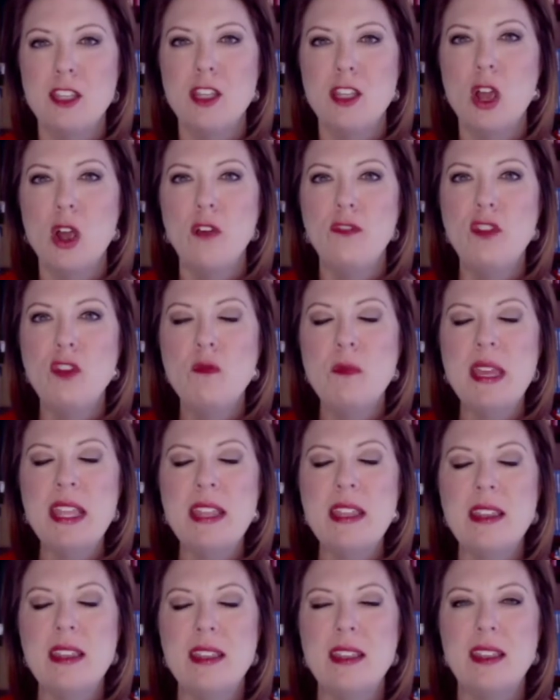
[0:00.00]
So if
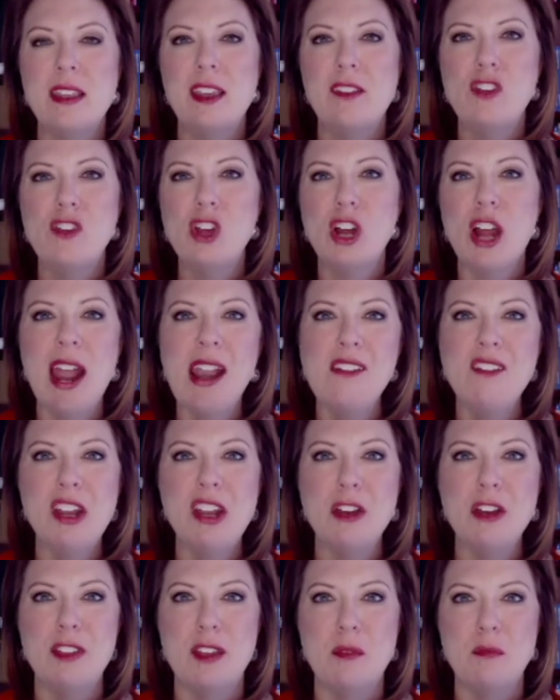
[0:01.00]
you're kind of
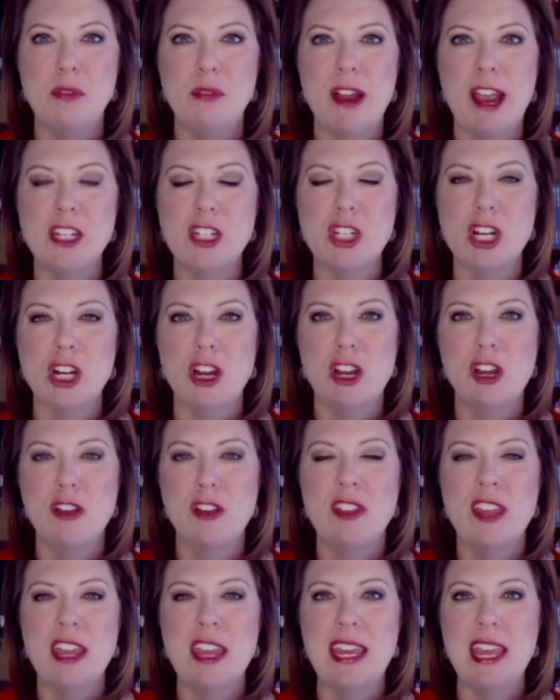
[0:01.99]
under the impression, or
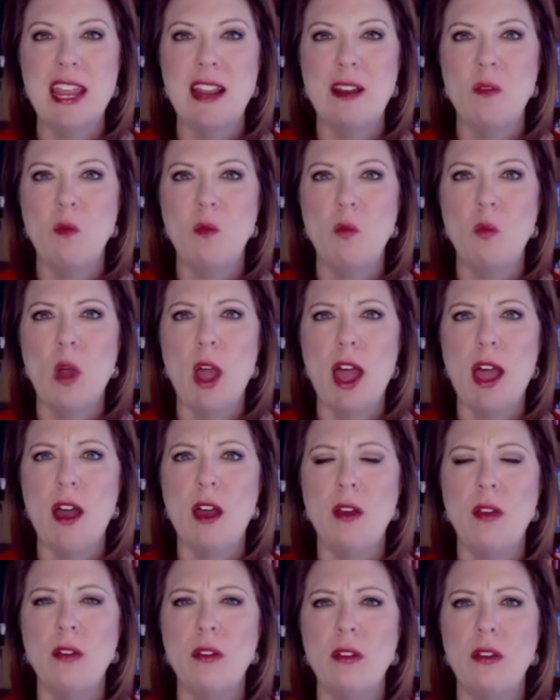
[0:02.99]
you're thinking,
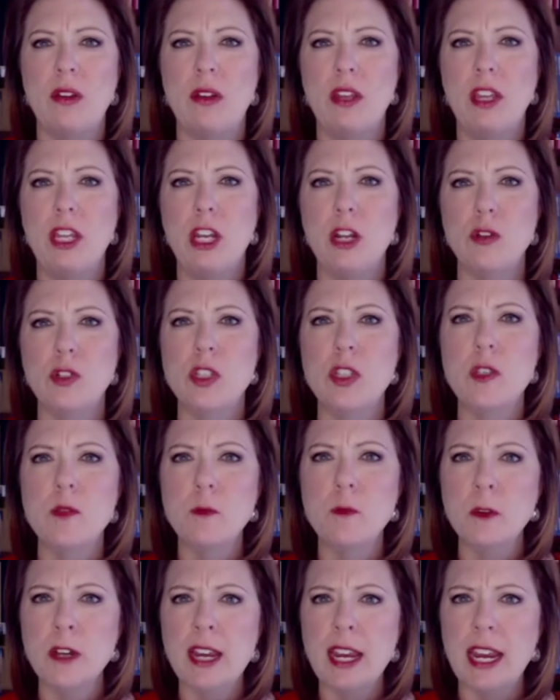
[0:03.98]
well,
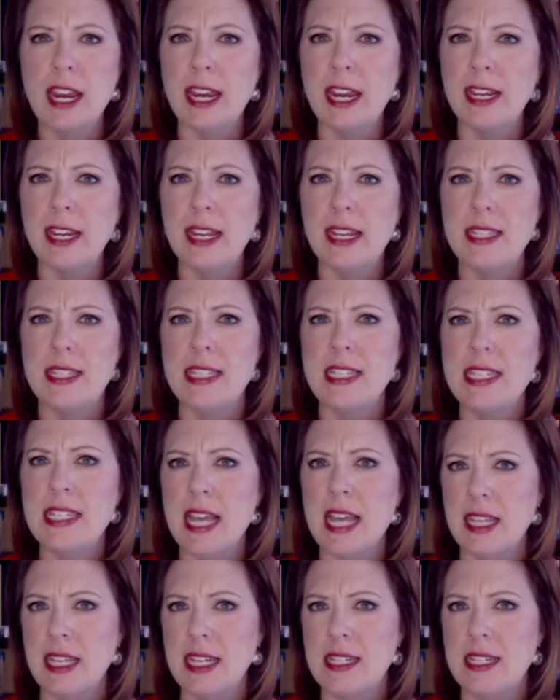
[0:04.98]
spring is the
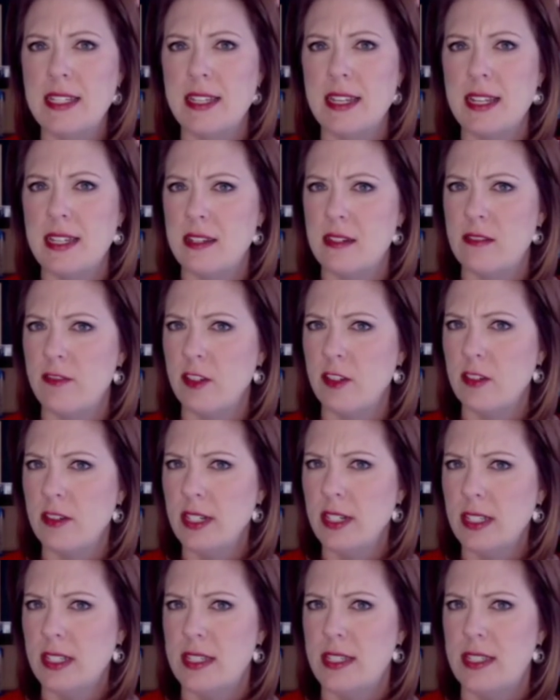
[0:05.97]
selling season for
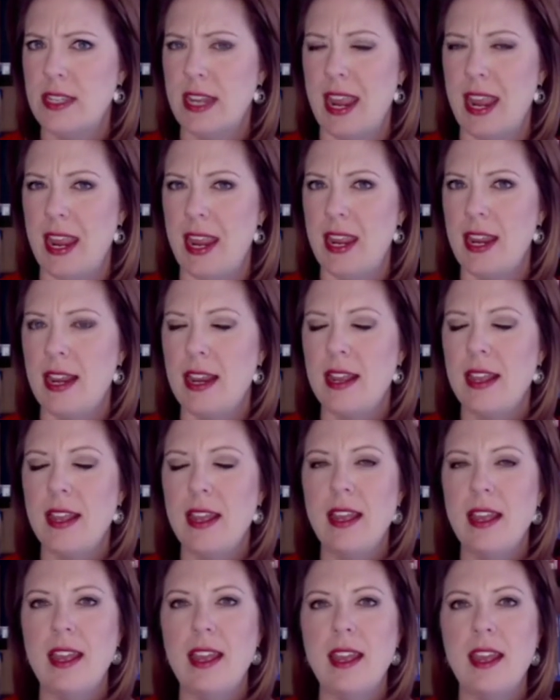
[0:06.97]
real estate.
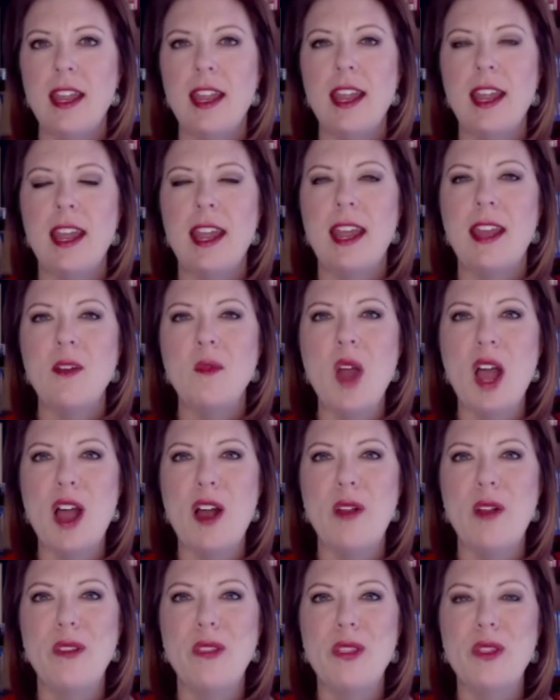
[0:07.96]

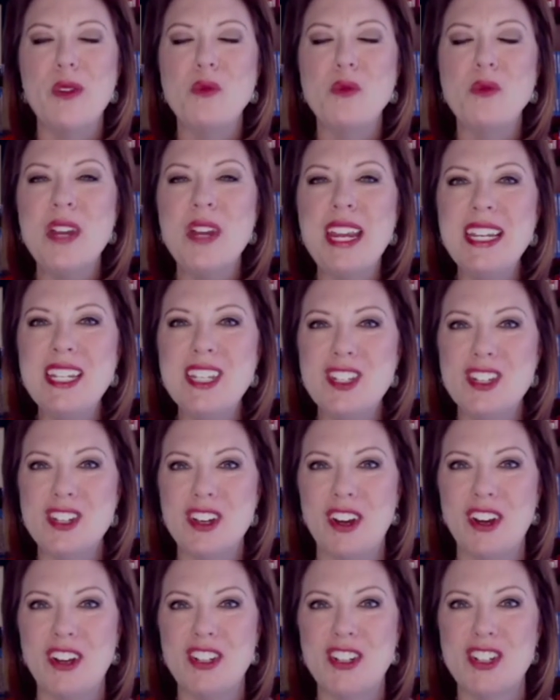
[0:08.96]
Well, the
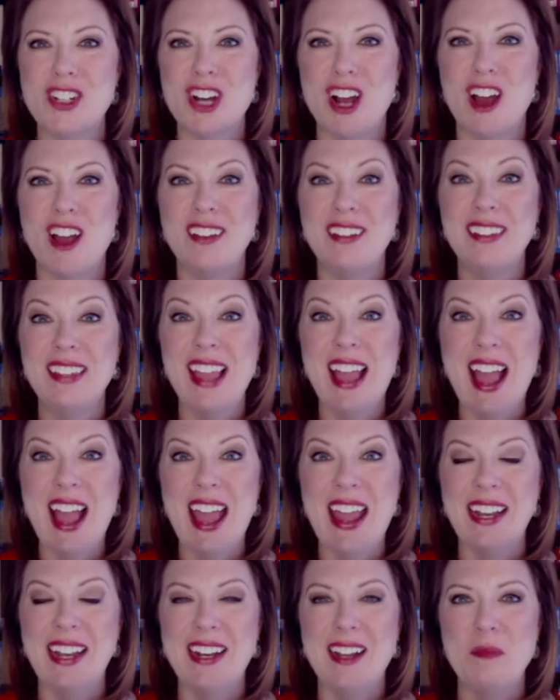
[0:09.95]
research
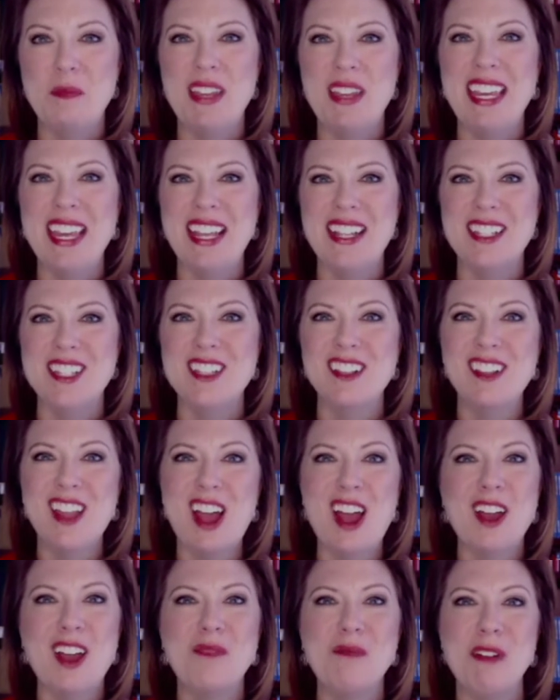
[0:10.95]
online begins
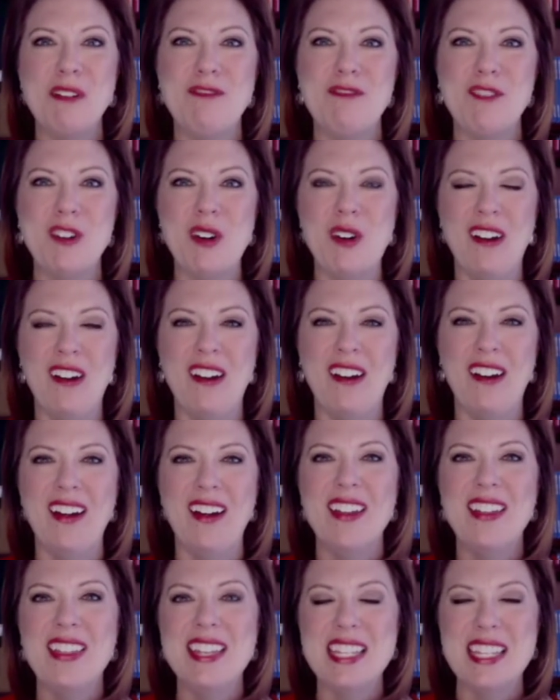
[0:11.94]
long
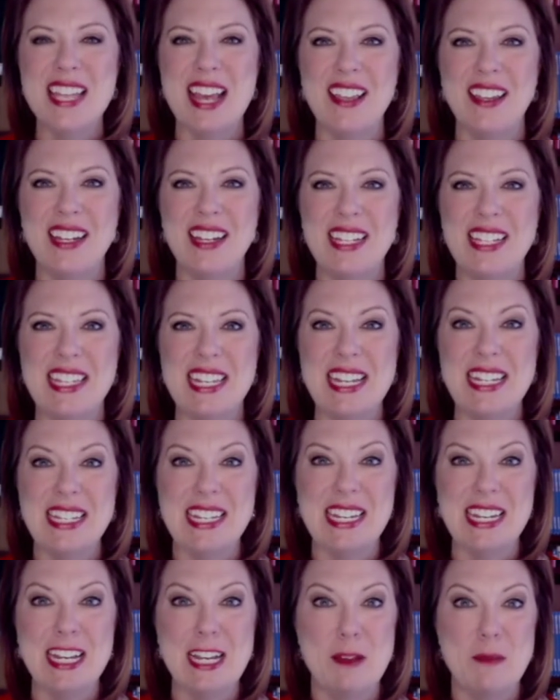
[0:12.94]
before the selling
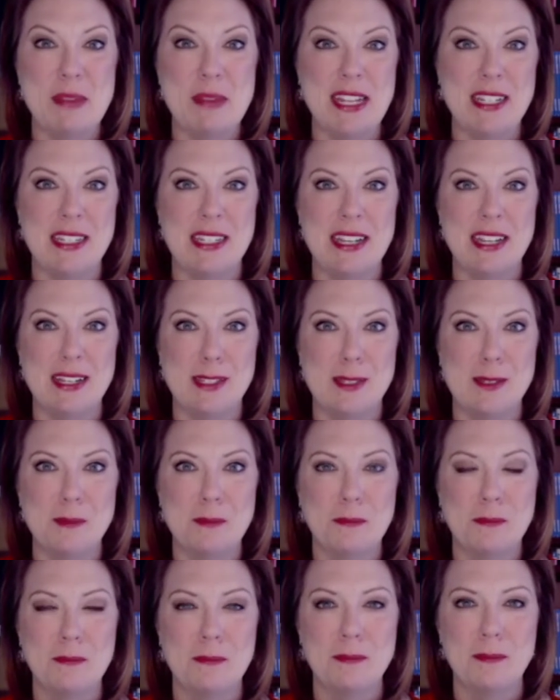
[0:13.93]
season
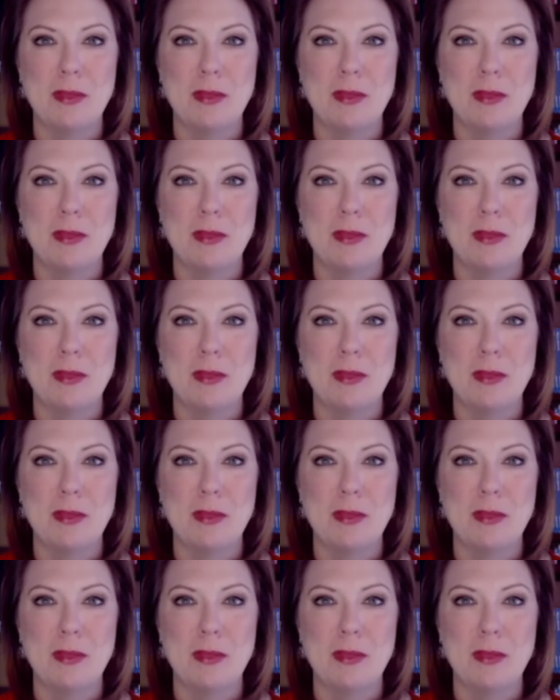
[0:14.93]
commences.